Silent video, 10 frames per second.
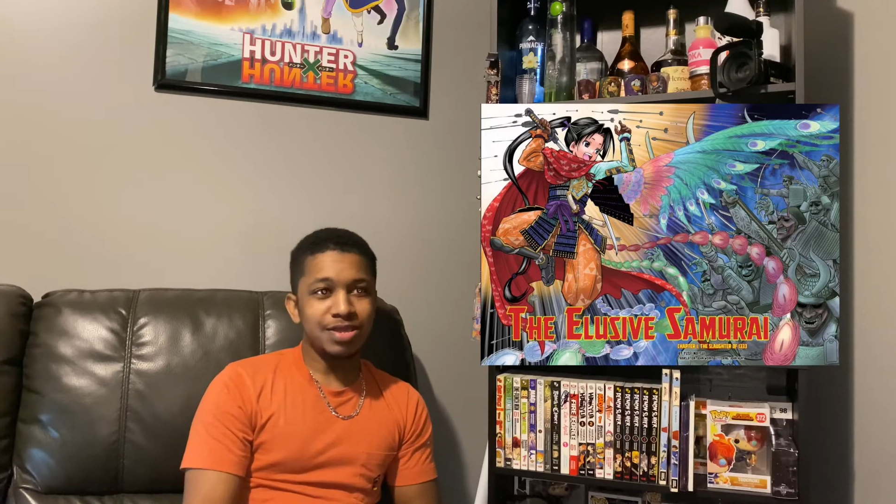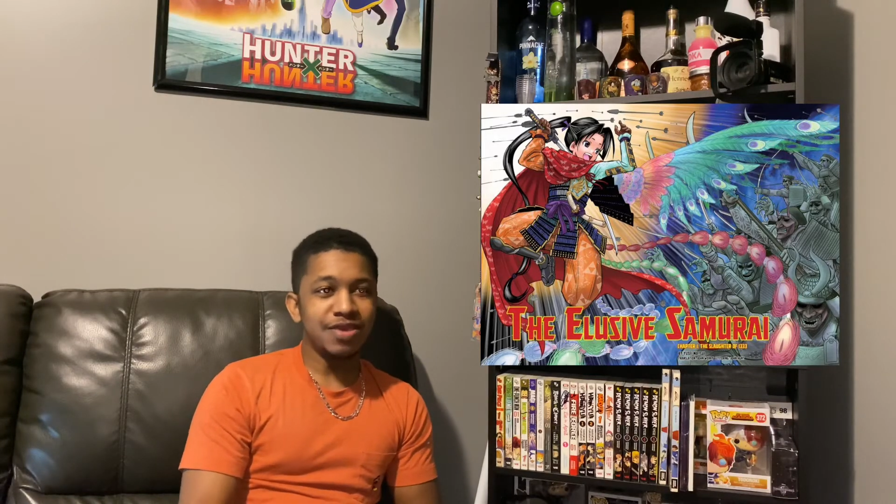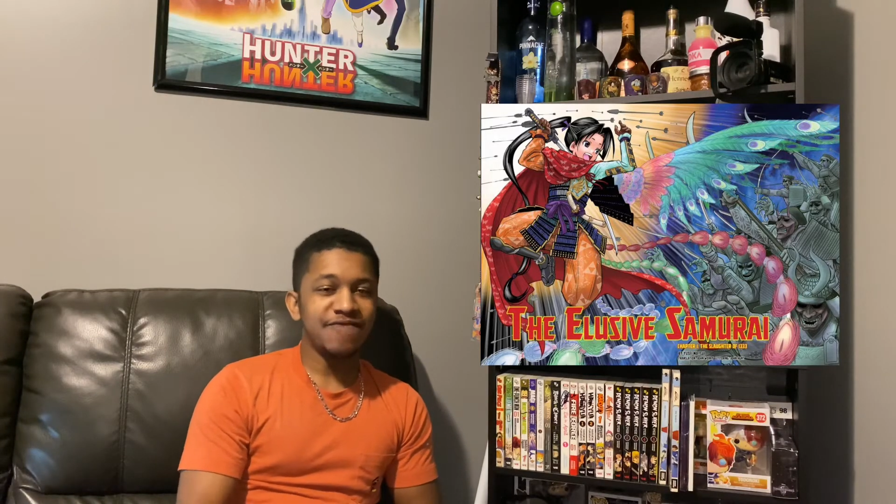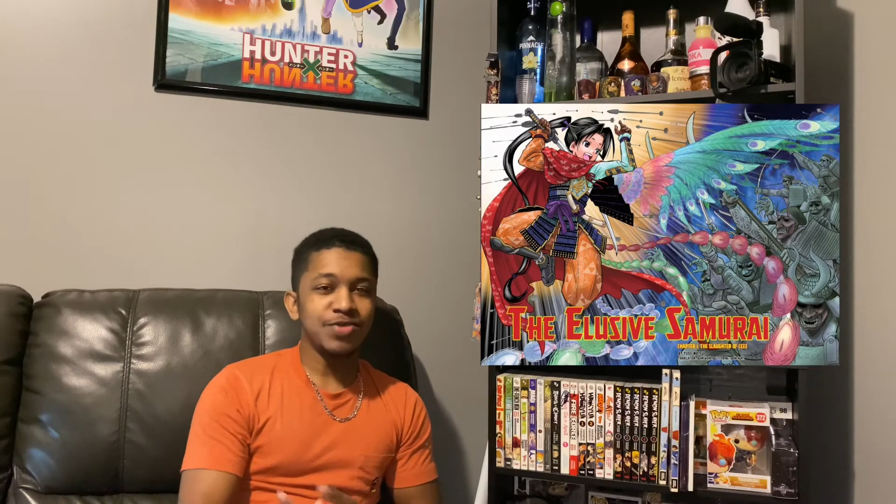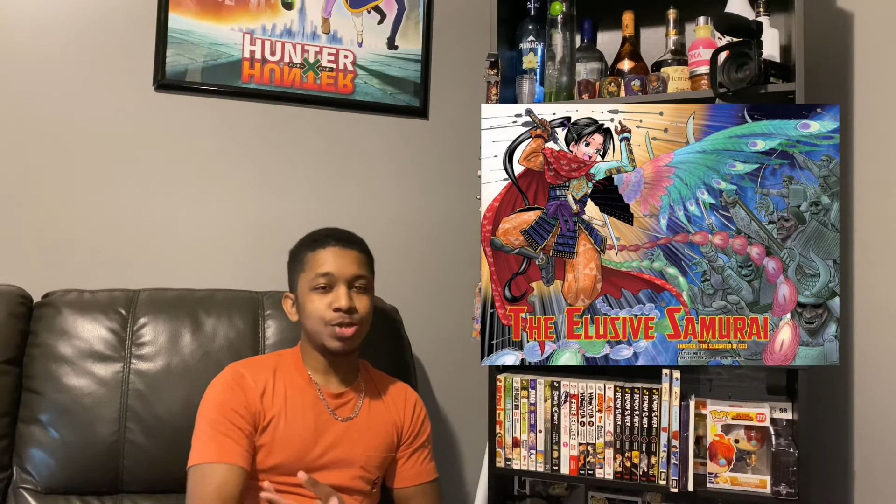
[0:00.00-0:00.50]

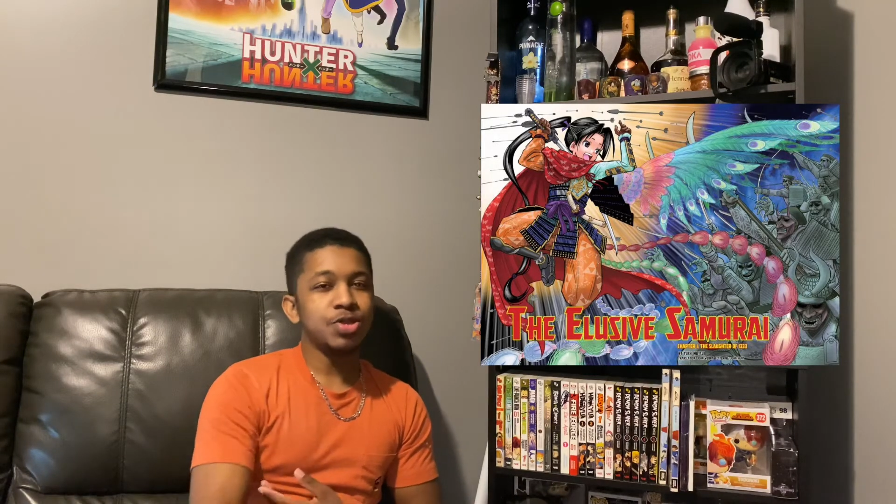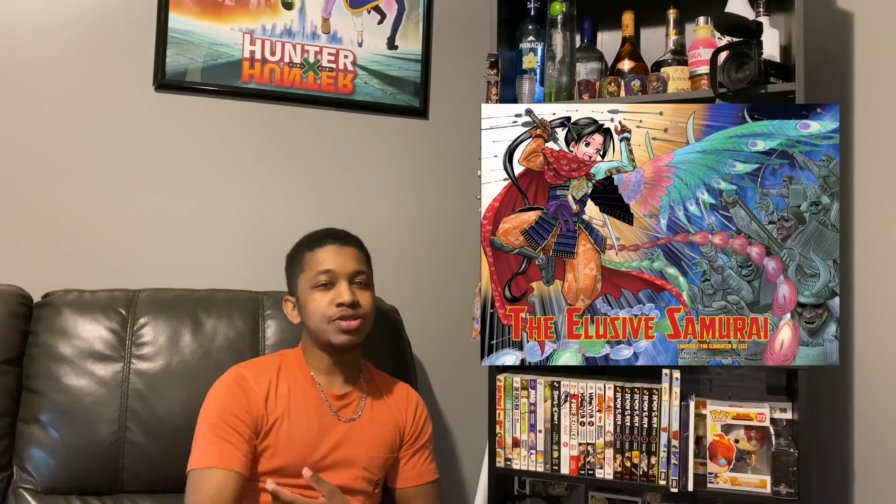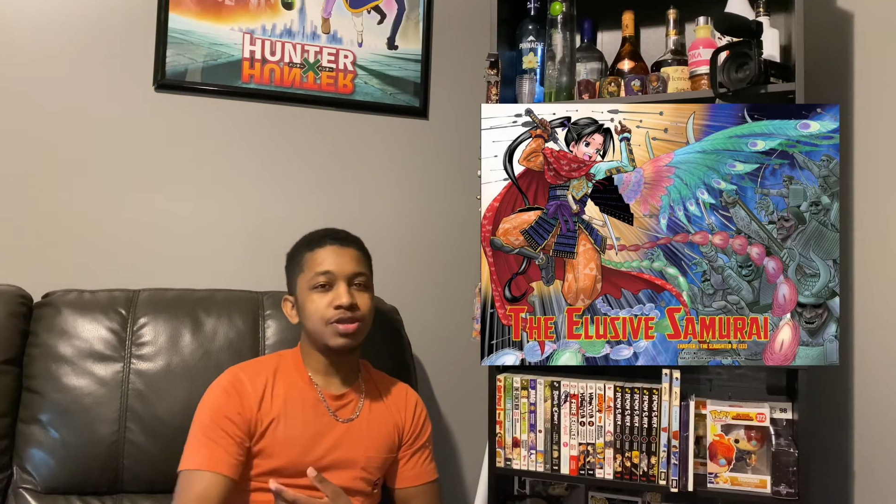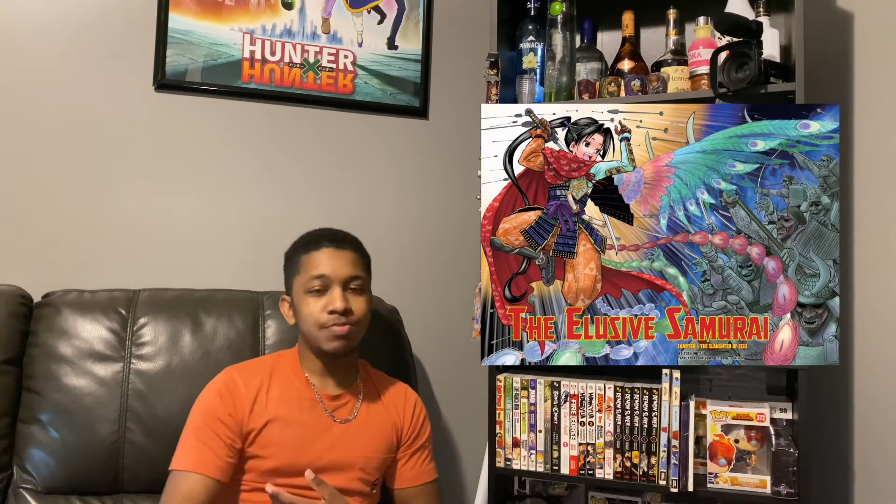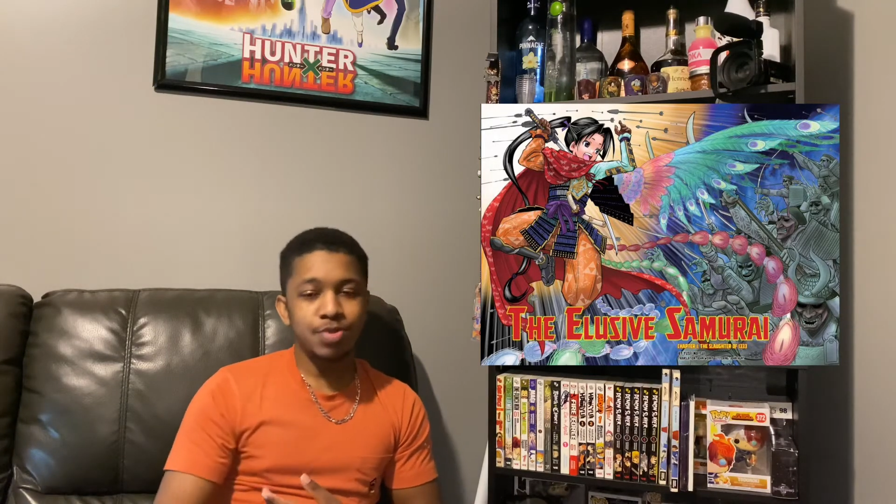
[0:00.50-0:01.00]
if he turned
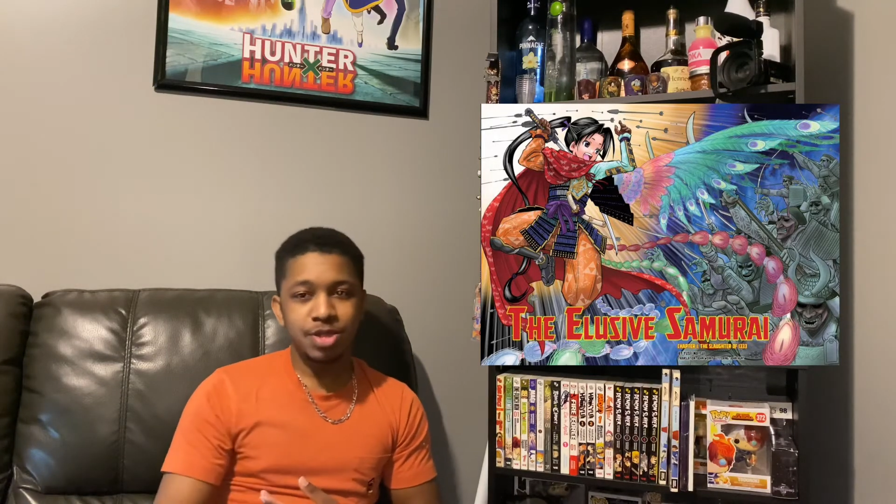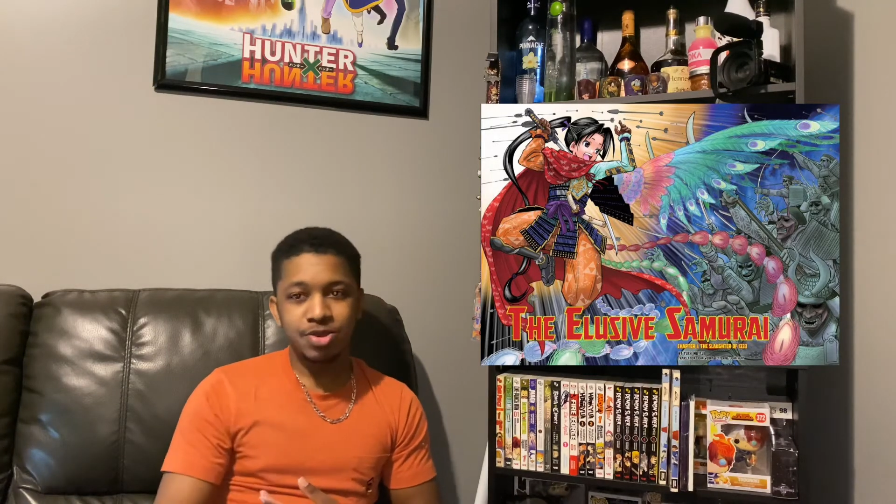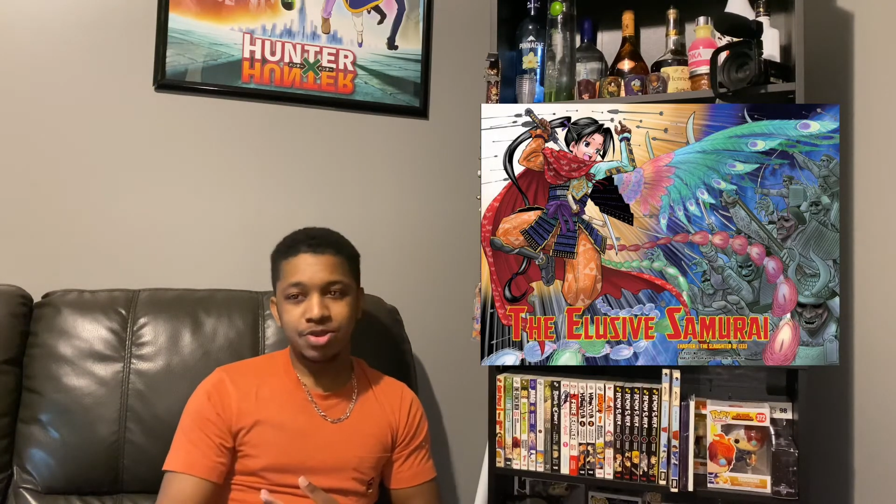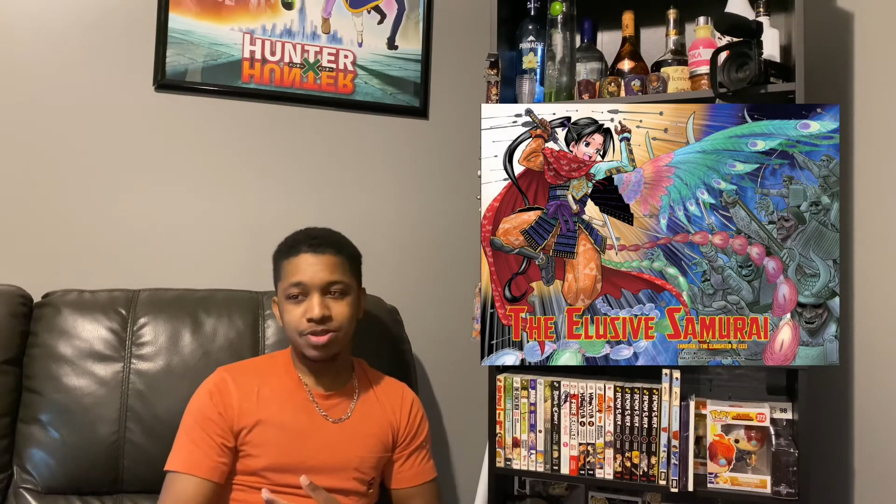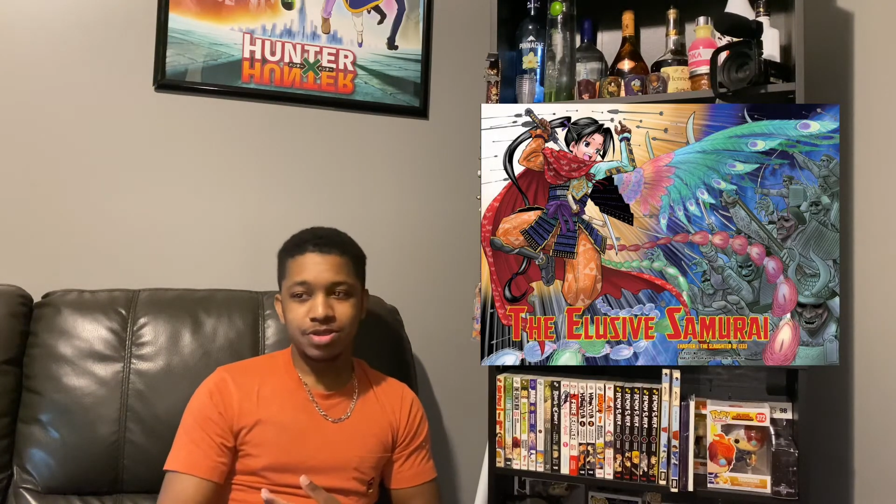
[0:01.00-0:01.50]
in a
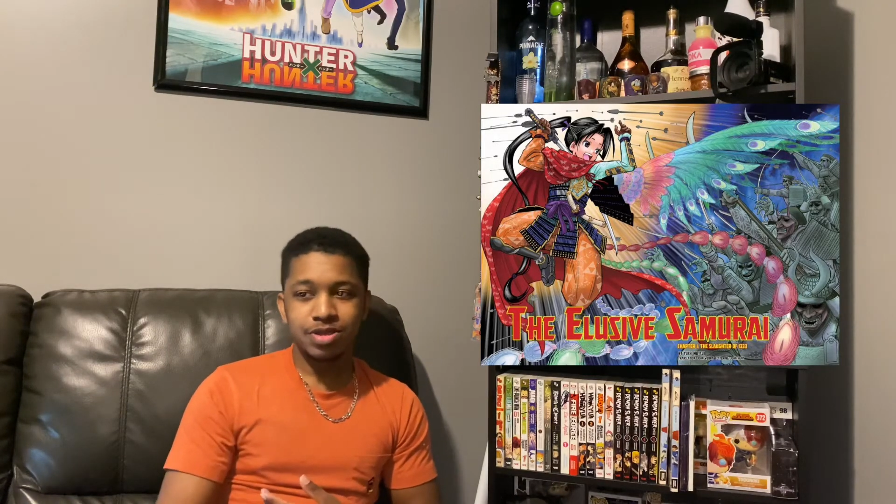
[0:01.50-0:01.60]
brother,